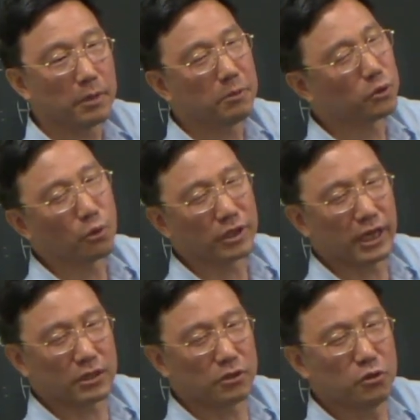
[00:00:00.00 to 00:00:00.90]
But please don't
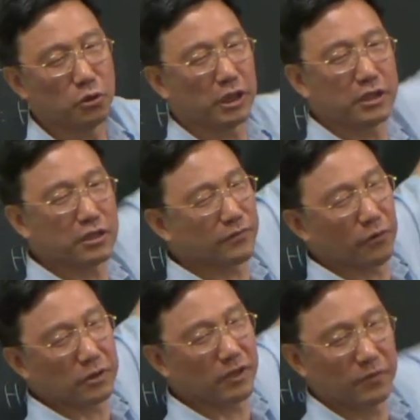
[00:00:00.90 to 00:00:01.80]
guess. You know that it is
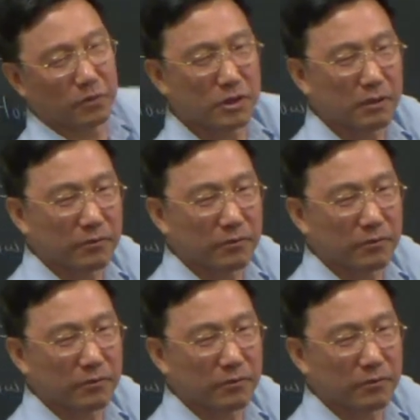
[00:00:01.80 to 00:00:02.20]
false if you say.